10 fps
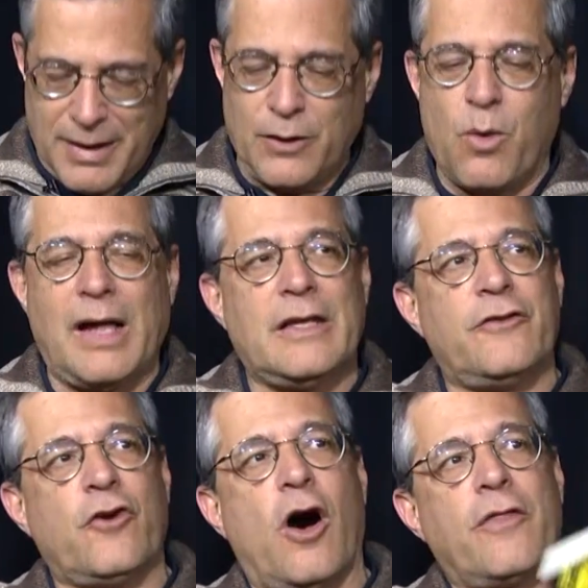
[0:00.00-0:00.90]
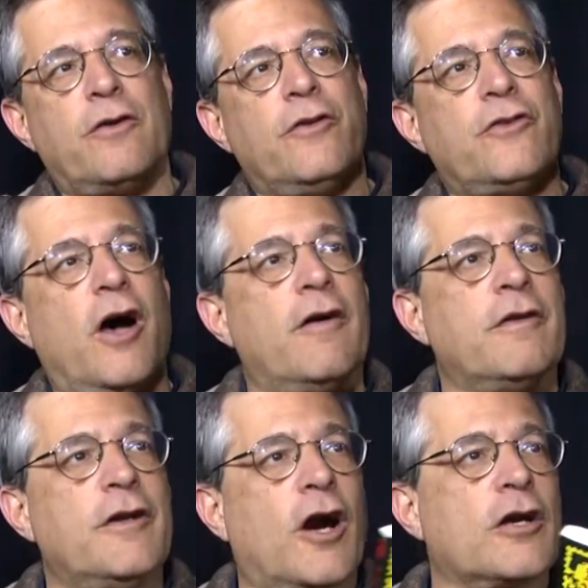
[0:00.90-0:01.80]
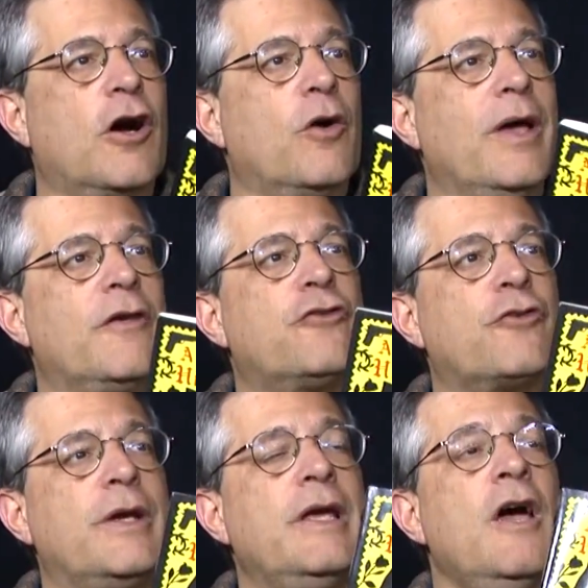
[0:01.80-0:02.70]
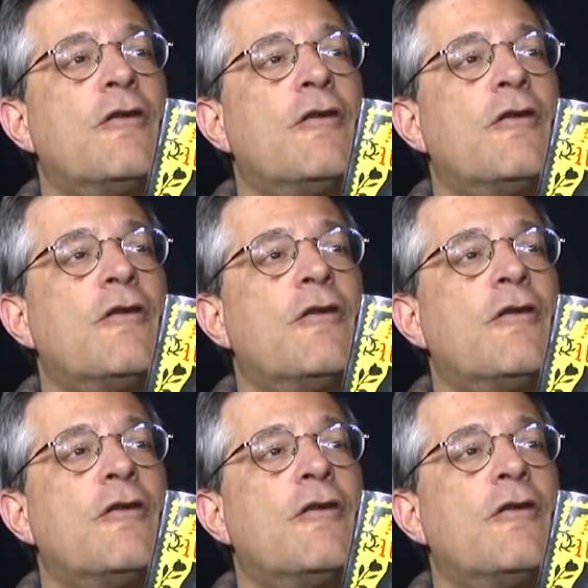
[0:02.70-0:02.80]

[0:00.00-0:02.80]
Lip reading: Mike Wallace, the authors of A Narco History.